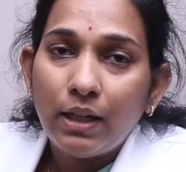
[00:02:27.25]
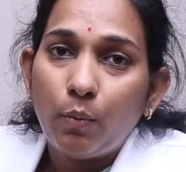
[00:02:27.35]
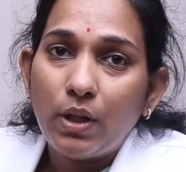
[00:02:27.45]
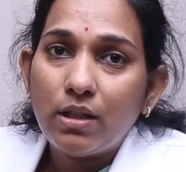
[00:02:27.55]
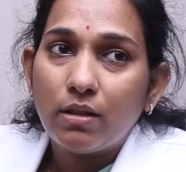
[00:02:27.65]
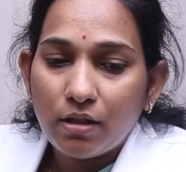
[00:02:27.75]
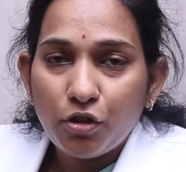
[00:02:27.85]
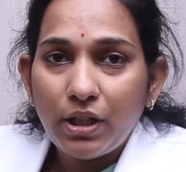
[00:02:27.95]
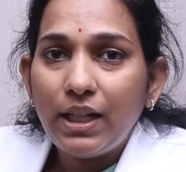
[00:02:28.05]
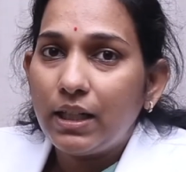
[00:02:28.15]
When
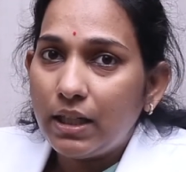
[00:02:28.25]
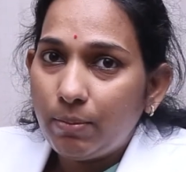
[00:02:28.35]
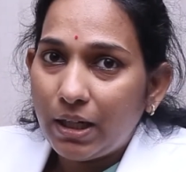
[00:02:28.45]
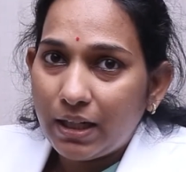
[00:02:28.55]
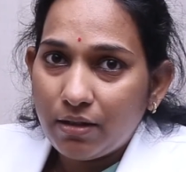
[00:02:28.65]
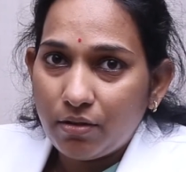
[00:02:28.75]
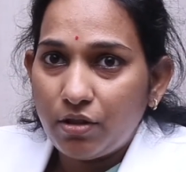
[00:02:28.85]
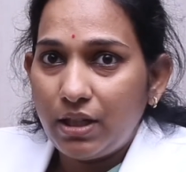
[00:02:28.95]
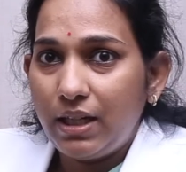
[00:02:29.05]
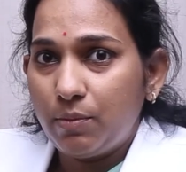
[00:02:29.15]
surgery, a debulking
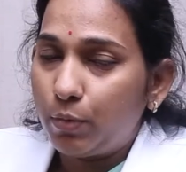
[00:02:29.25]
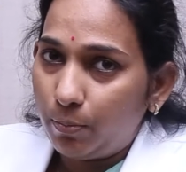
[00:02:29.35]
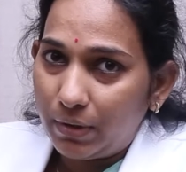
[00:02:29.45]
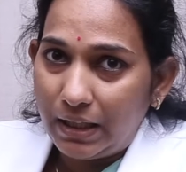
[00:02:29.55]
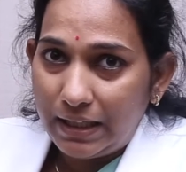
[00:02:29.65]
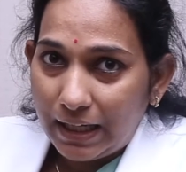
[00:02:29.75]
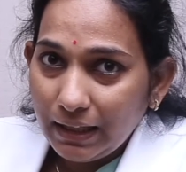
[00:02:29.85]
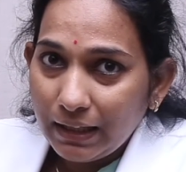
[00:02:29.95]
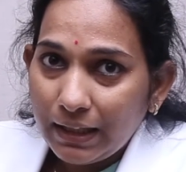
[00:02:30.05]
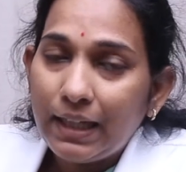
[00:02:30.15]
surgery is properly
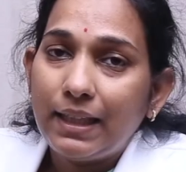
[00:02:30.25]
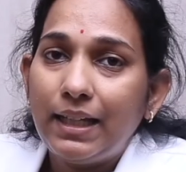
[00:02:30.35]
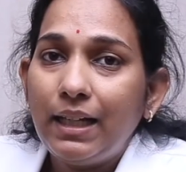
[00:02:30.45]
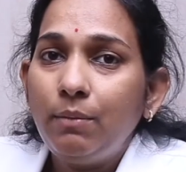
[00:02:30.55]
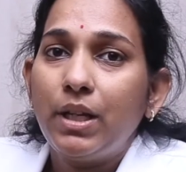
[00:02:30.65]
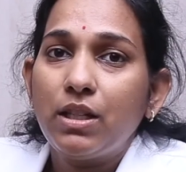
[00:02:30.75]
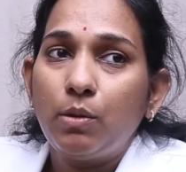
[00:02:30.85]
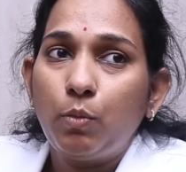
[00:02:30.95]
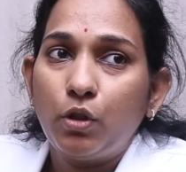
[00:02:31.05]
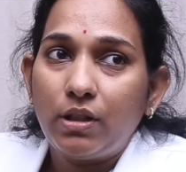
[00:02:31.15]
done, then based
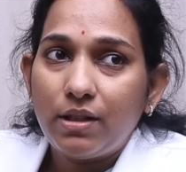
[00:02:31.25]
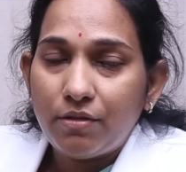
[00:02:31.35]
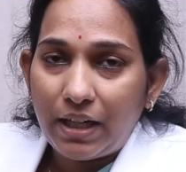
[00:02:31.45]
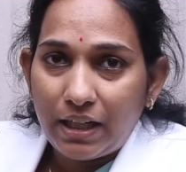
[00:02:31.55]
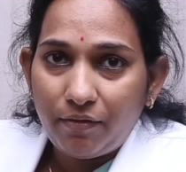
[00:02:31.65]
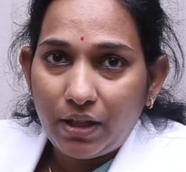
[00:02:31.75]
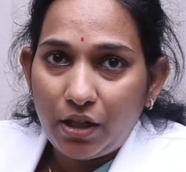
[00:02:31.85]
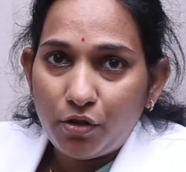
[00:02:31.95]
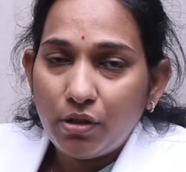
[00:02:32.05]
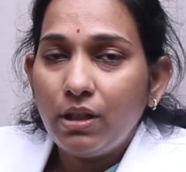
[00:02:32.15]
upon the risk
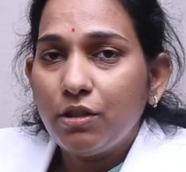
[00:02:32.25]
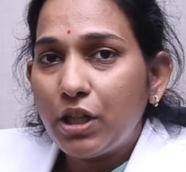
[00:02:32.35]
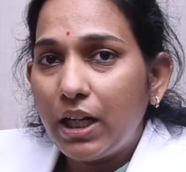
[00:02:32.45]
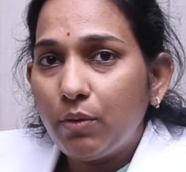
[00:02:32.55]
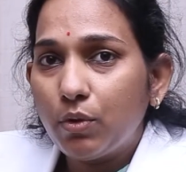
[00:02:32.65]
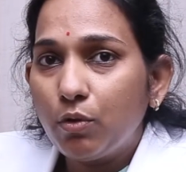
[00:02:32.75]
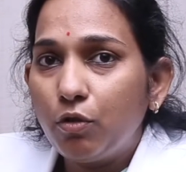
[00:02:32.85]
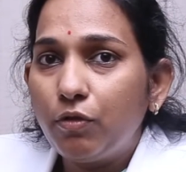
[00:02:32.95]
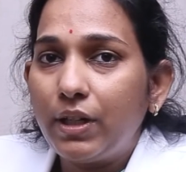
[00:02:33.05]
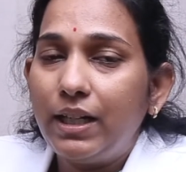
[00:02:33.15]
stratification, the child would go
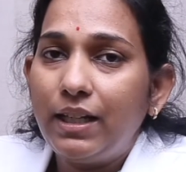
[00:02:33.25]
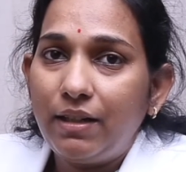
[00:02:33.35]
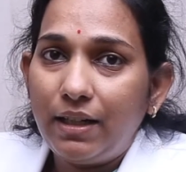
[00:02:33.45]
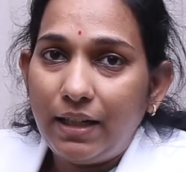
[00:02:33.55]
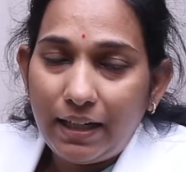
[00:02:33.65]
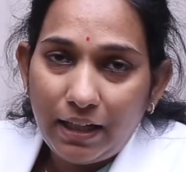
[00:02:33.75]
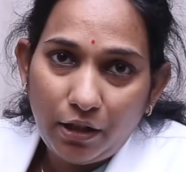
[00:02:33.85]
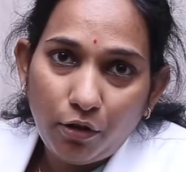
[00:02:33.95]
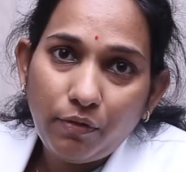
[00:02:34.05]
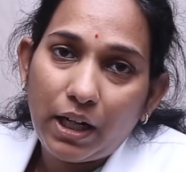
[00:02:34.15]
for any
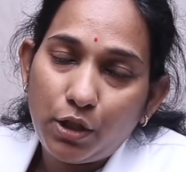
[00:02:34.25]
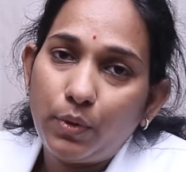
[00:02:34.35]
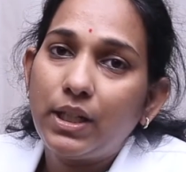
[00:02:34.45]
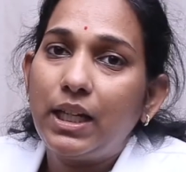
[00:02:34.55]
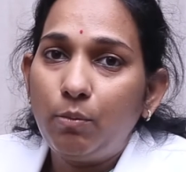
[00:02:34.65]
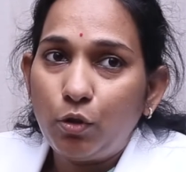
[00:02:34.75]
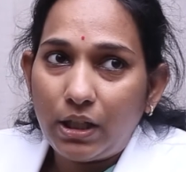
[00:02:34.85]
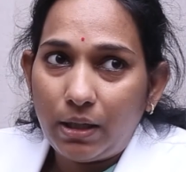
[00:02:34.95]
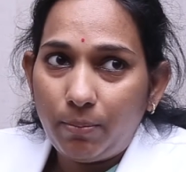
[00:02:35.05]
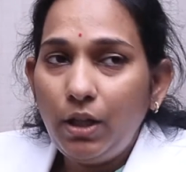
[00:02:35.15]
need of adjuvant
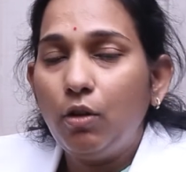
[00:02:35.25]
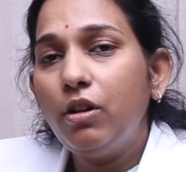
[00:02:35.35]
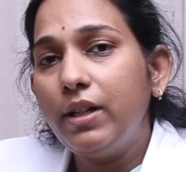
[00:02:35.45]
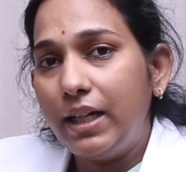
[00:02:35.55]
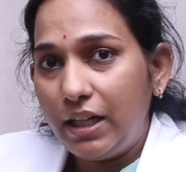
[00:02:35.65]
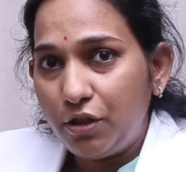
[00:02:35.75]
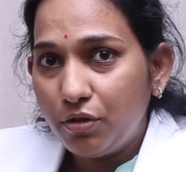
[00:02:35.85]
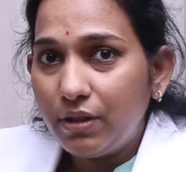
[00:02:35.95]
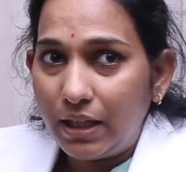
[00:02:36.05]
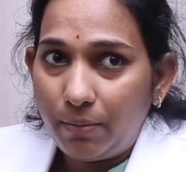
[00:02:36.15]
chemotherapy or
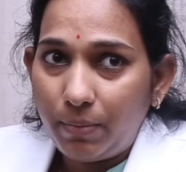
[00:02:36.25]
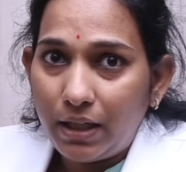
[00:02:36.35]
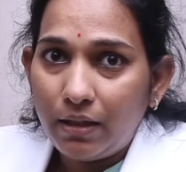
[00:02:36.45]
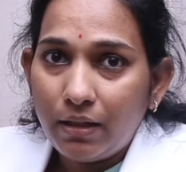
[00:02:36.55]
radiation therapy.